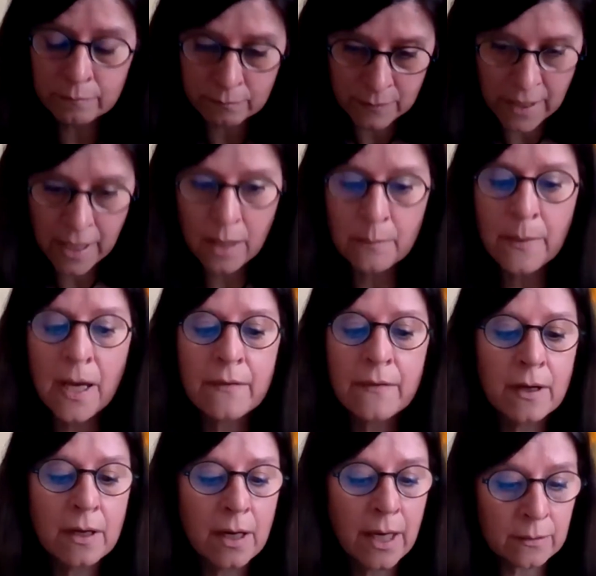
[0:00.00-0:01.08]
their
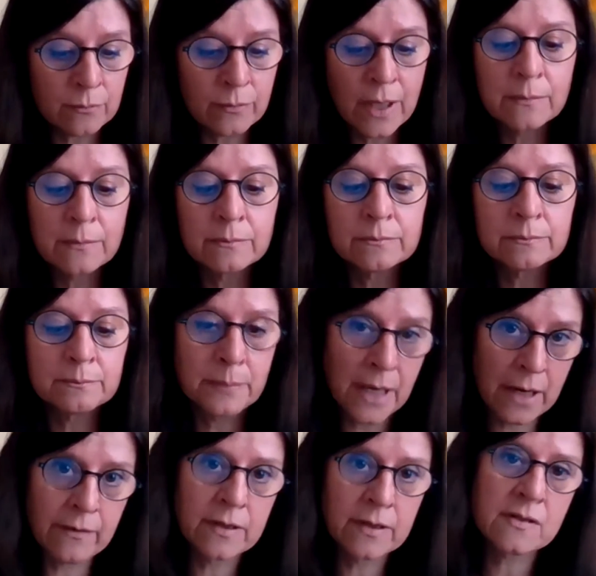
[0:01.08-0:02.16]
mother and
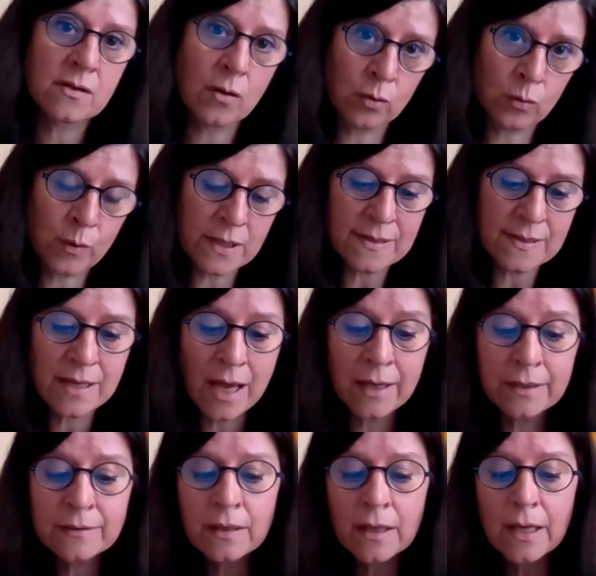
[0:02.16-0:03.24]
grandparents on one
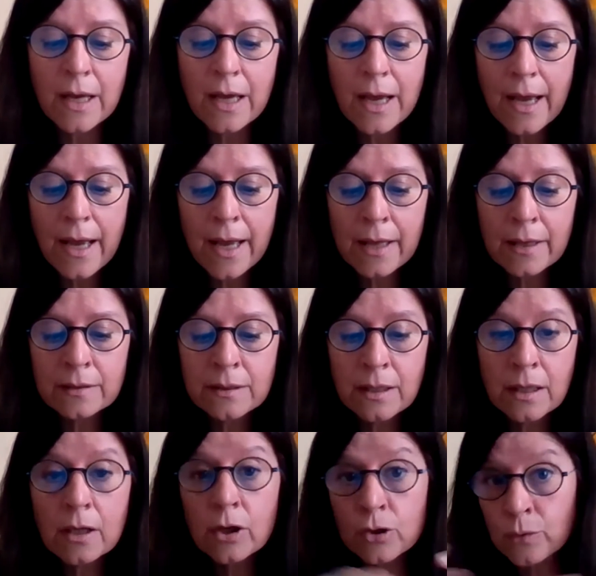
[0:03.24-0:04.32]
side, and
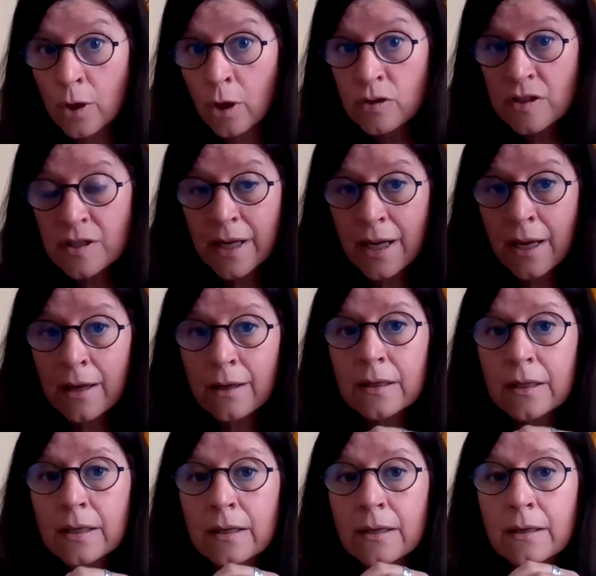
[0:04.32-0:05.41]
Ryunosuke,
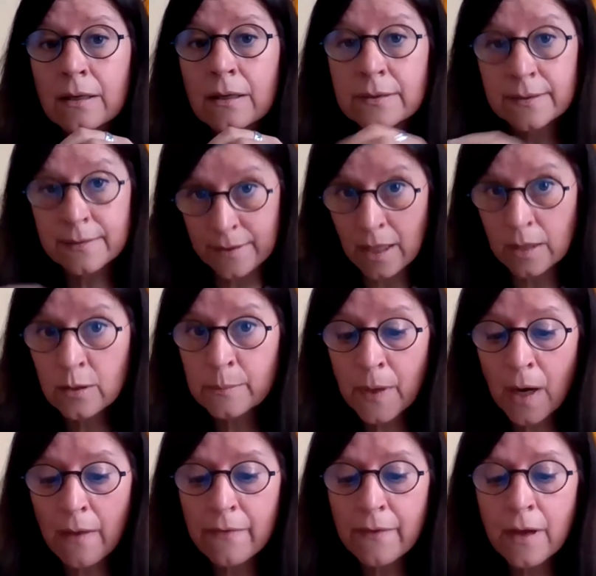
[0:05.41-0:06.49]
the other
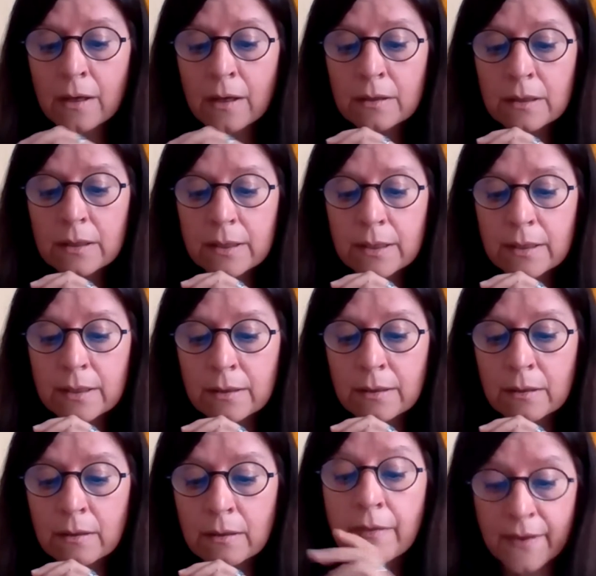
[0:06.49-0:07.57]
brother,
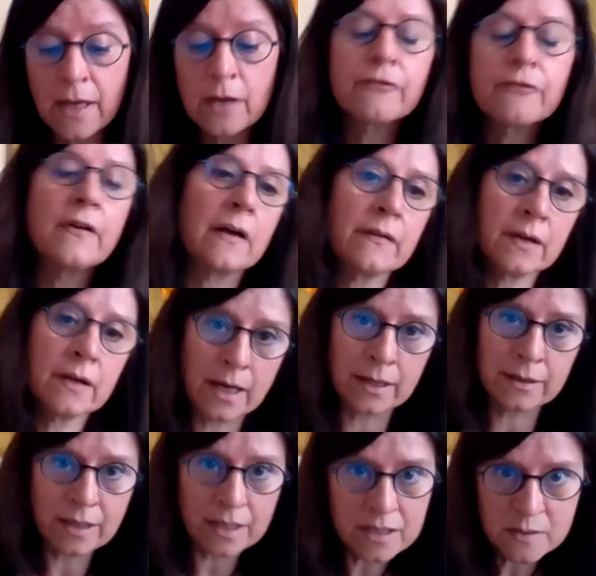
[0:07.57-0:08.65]
their father
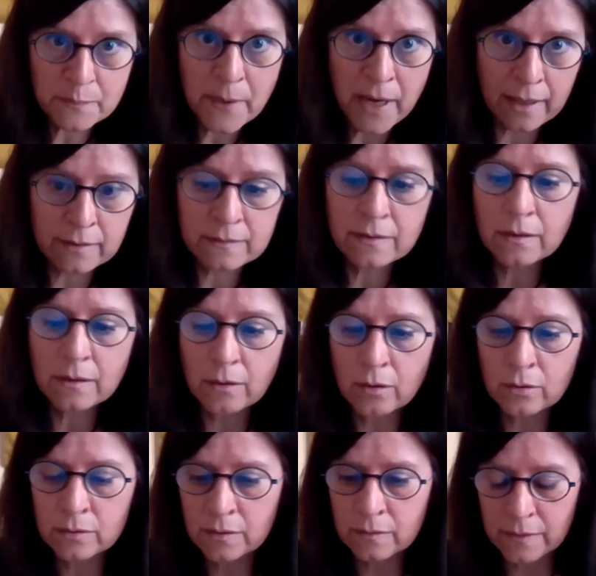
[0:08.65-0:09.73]
and his band
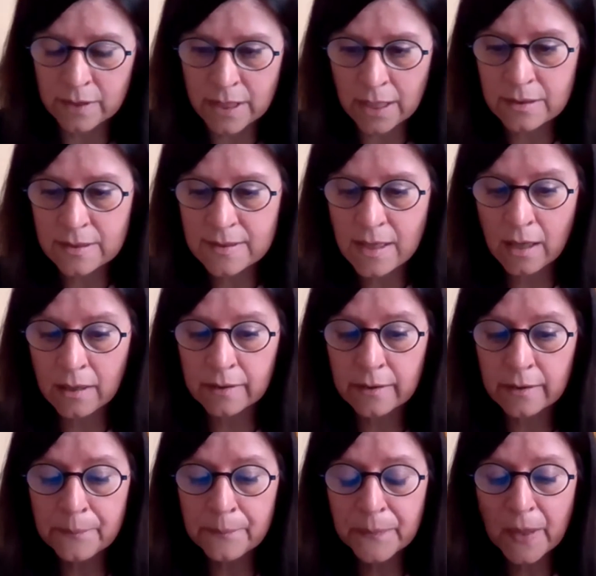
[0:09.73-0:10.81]
on the other
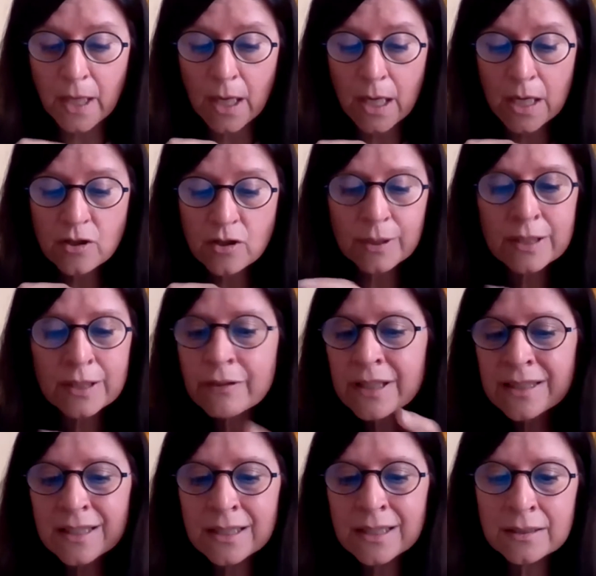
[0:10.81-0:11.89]
side. So
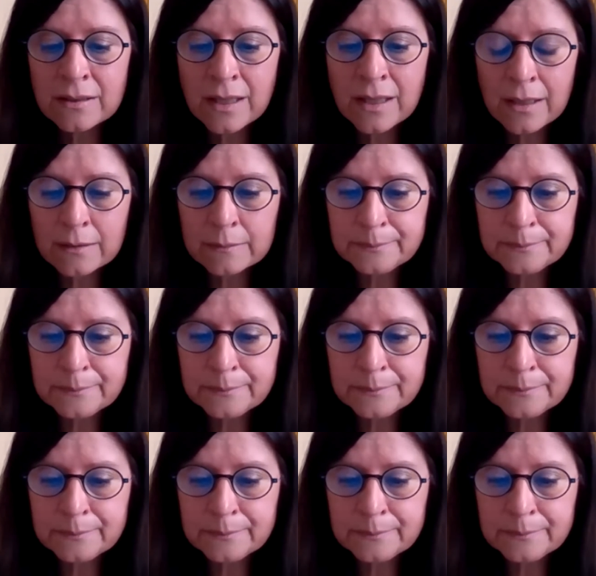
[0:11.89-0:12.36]
even in